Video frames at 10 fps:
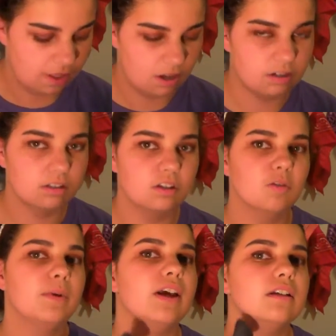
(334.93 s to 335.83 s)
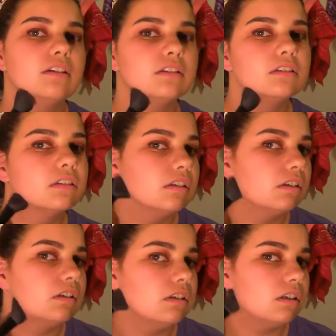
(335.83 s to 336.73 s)
And a little bit
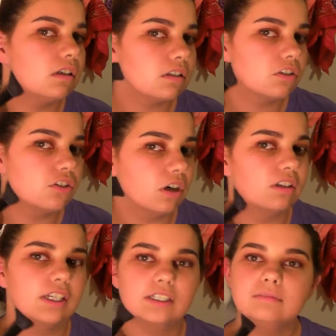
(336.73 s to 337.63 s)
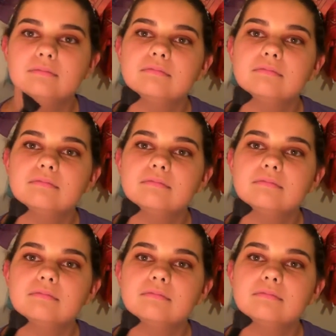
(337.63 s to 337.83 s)
on the jawline.